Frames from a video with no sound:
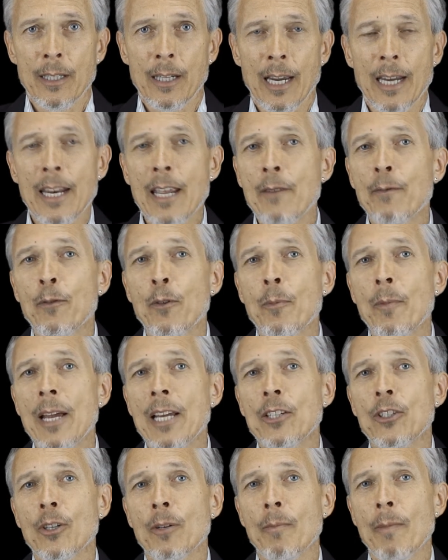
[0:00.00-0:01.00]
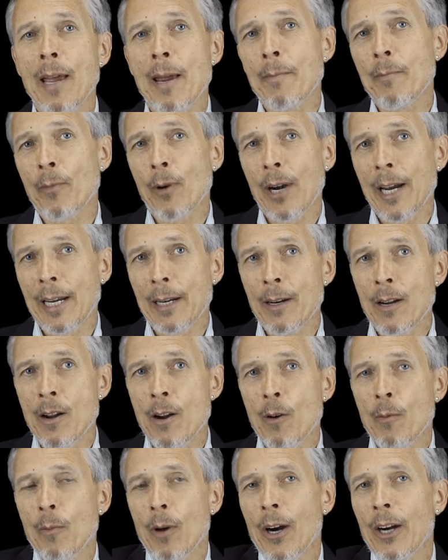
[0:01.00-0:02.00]
an information membrane
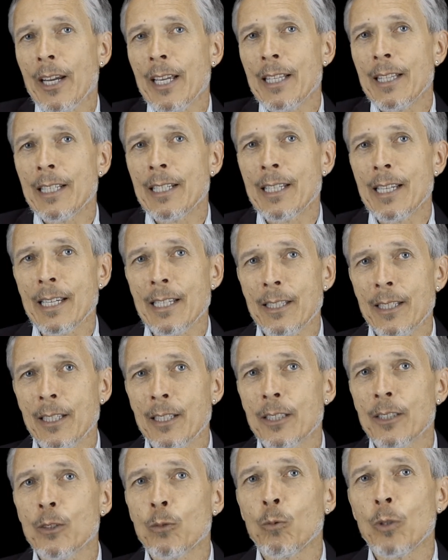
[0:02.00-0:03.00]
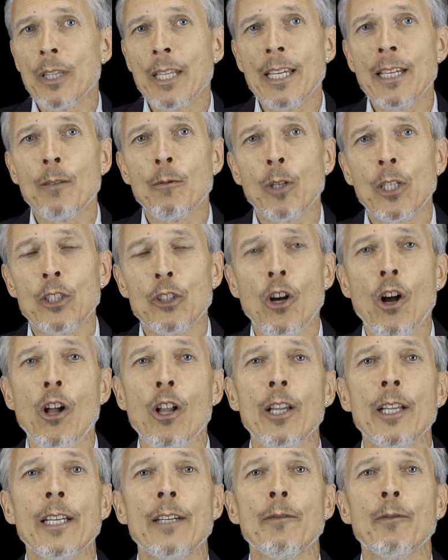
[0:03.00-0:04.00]
marking the distance within which
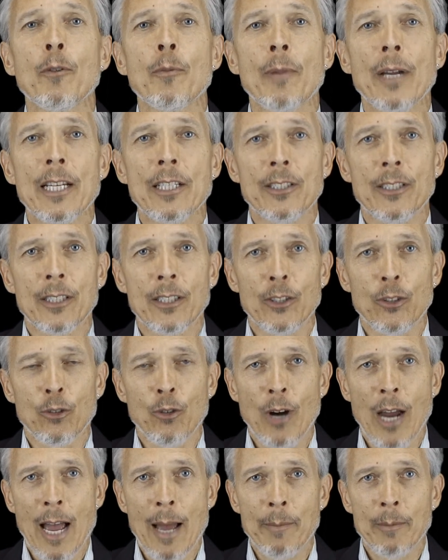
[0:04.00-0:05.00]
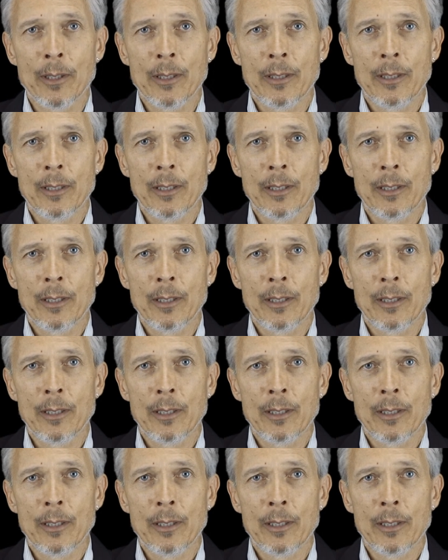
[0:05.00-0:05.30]
all information is trapped,